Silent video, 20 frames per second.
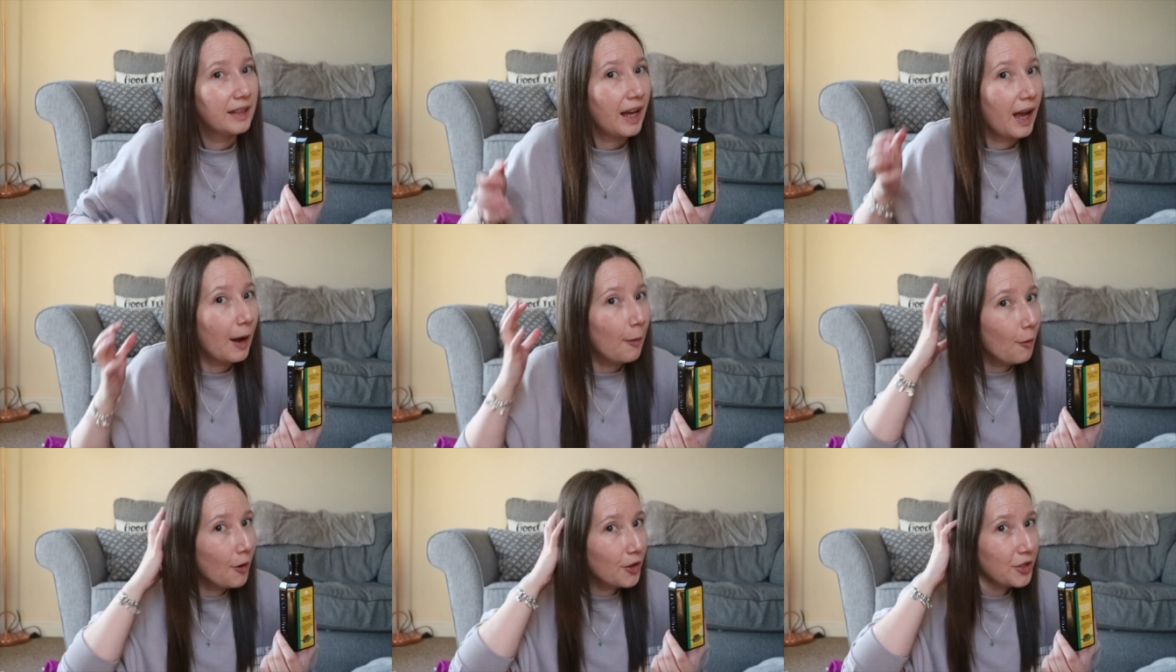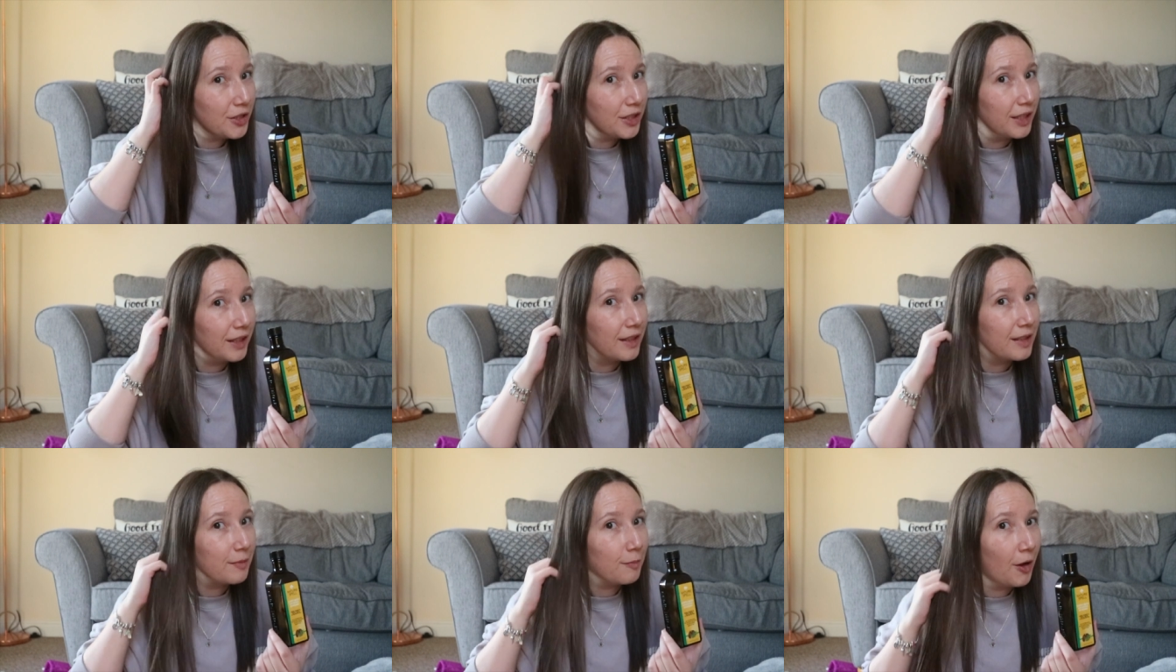I washed
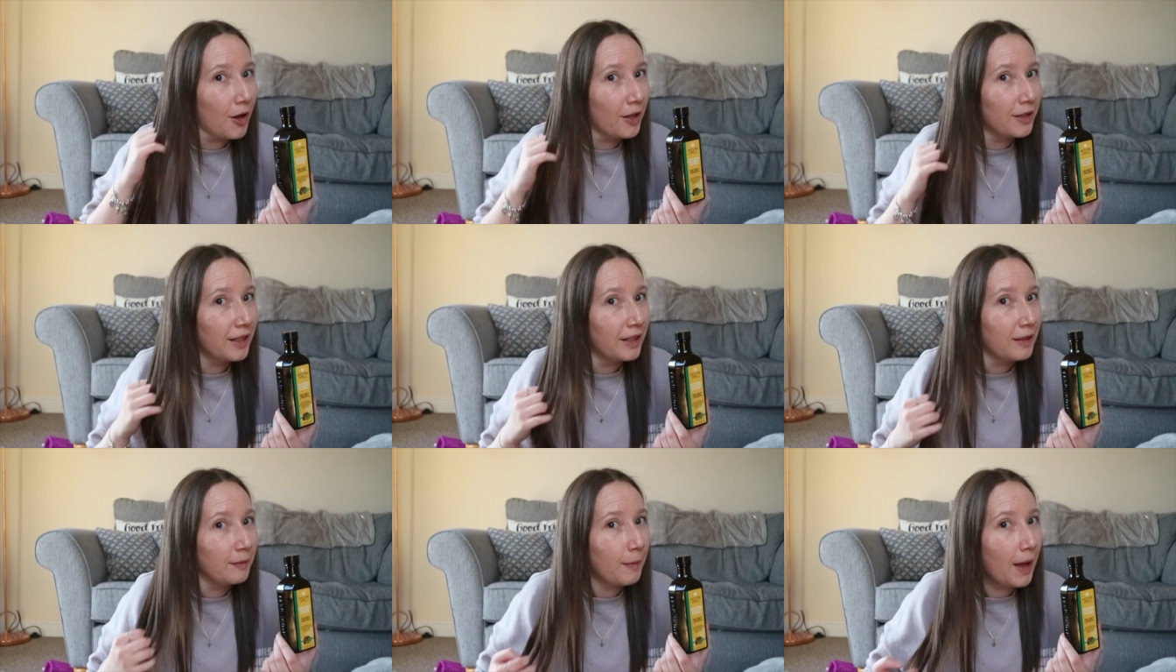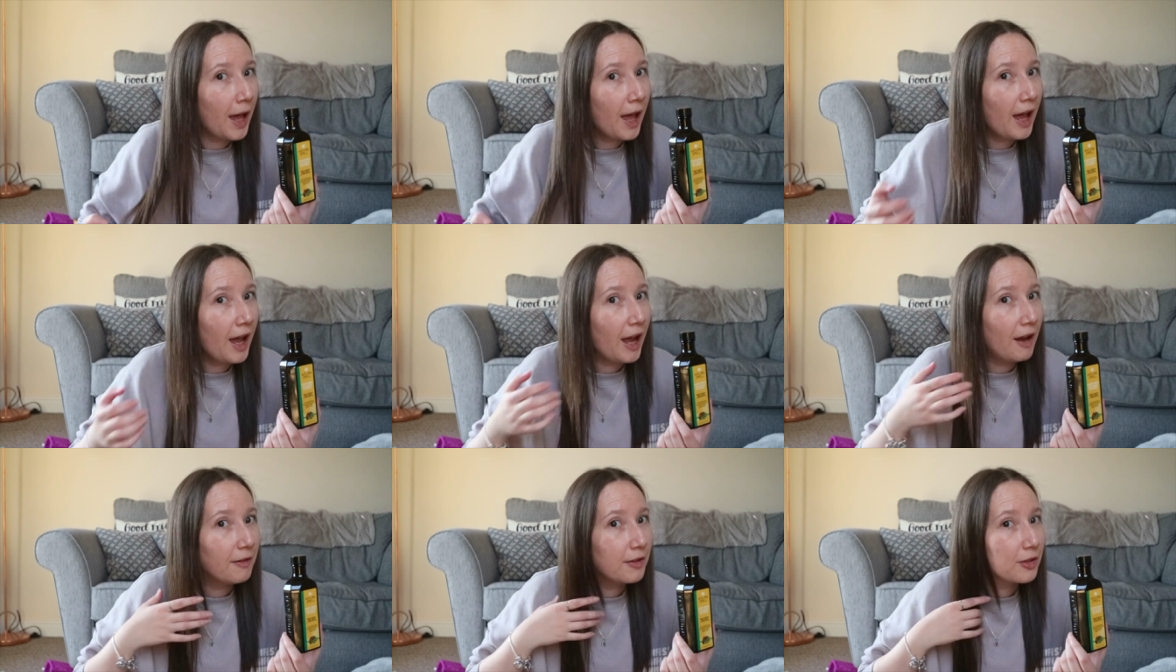it this morning. My
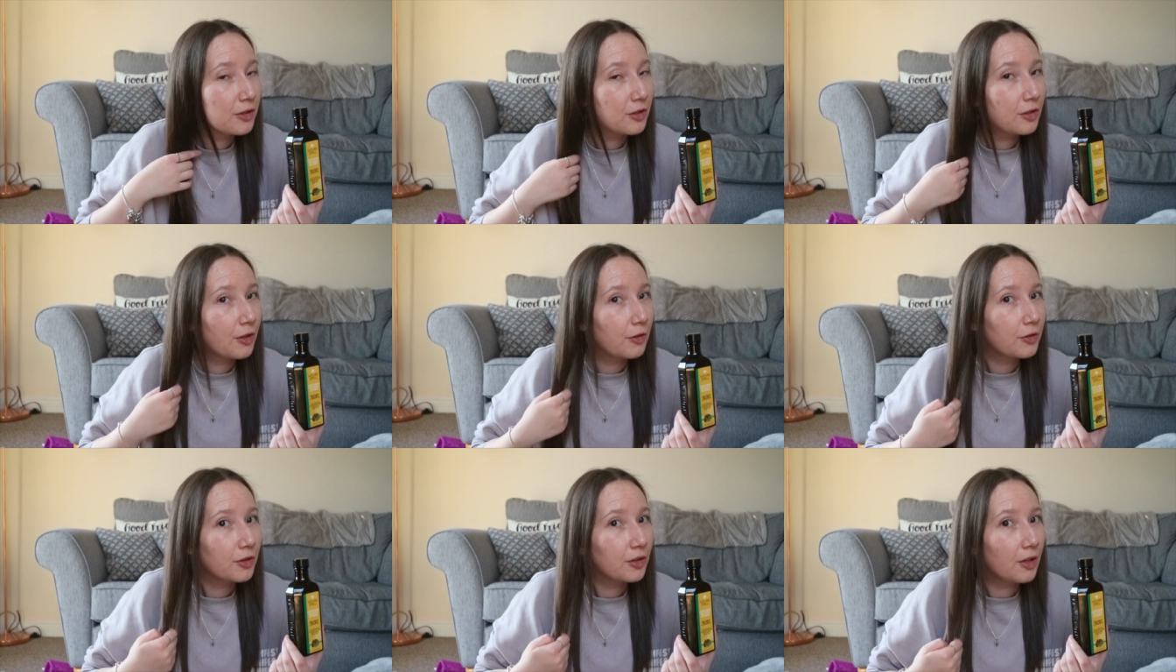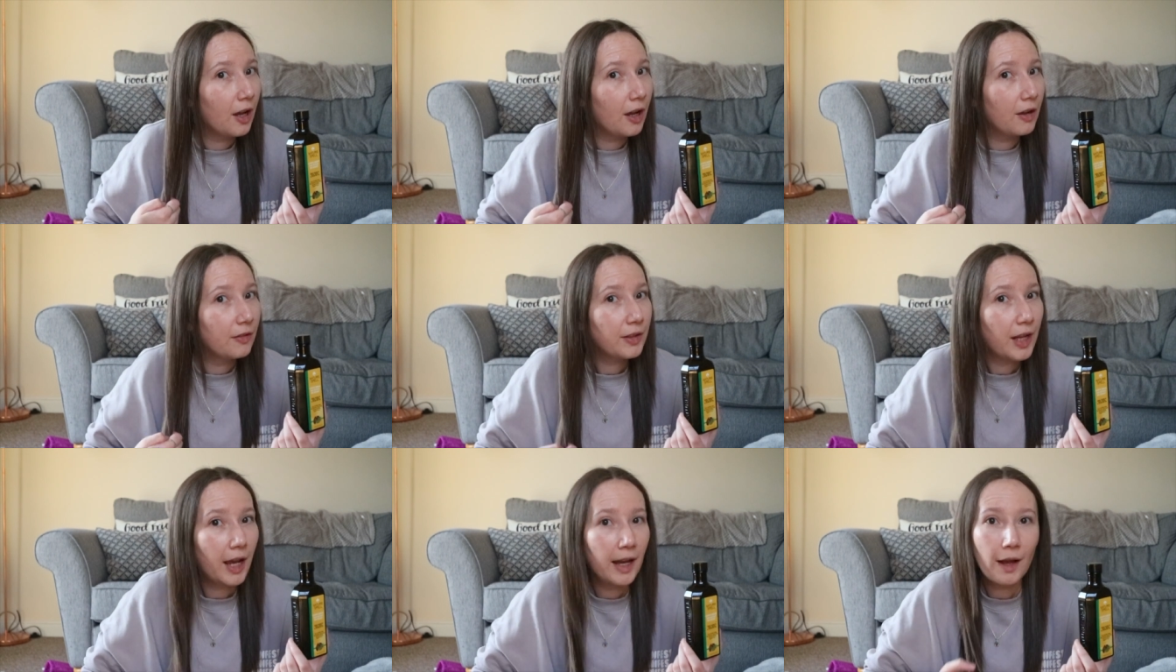hair is so
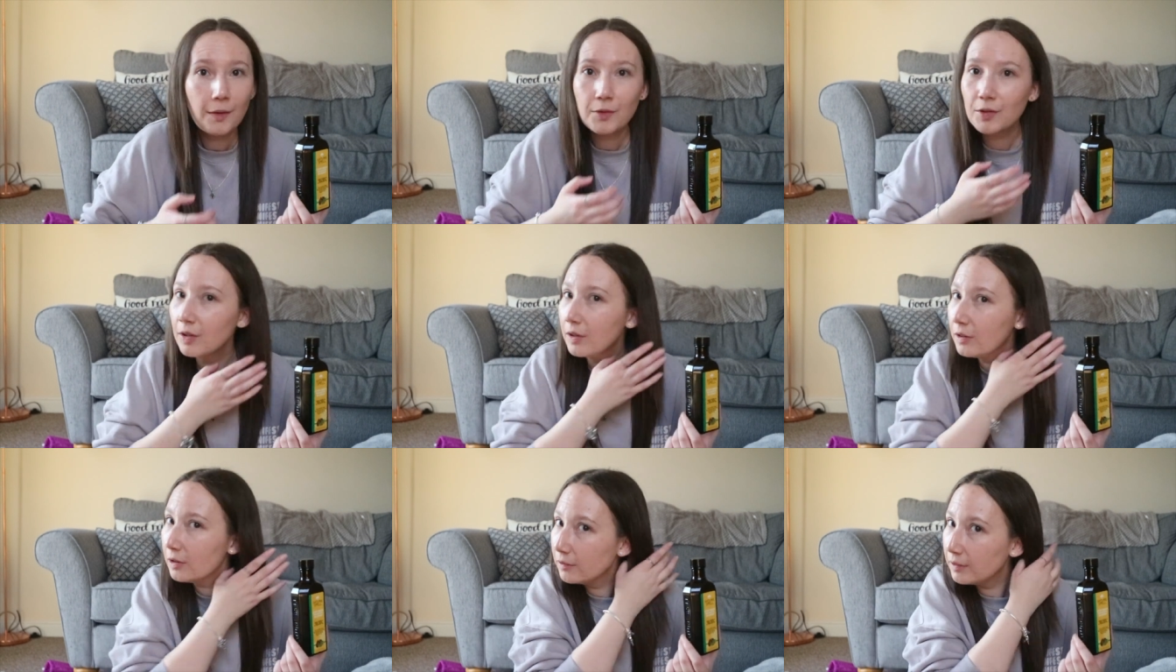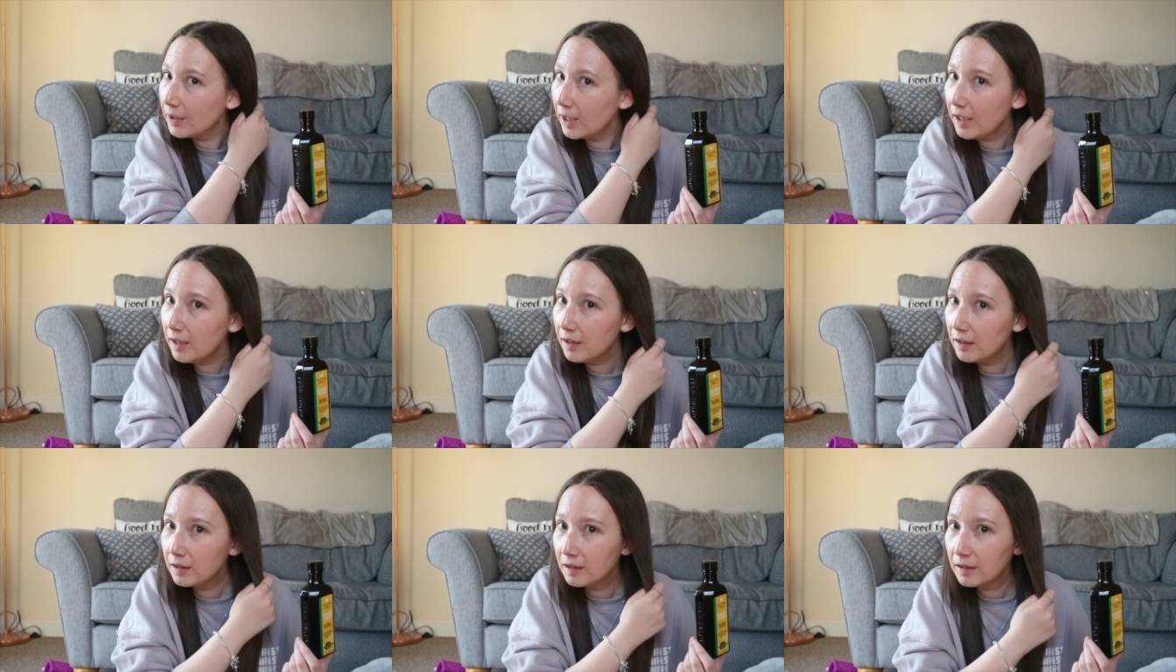soft. I absolutely love
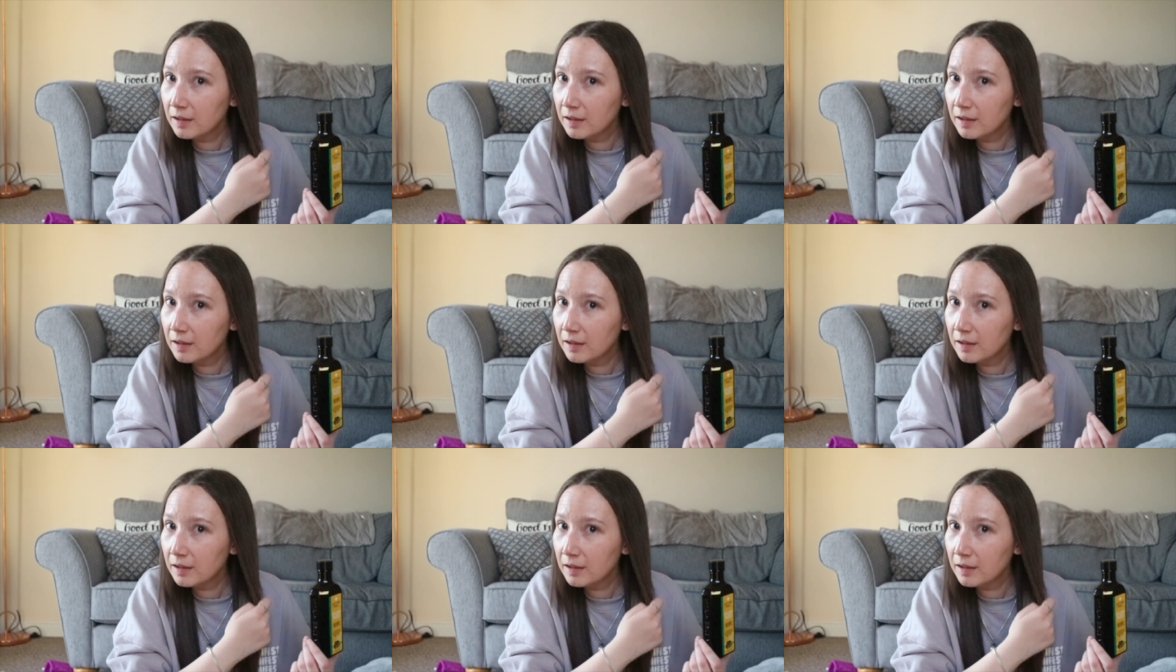it.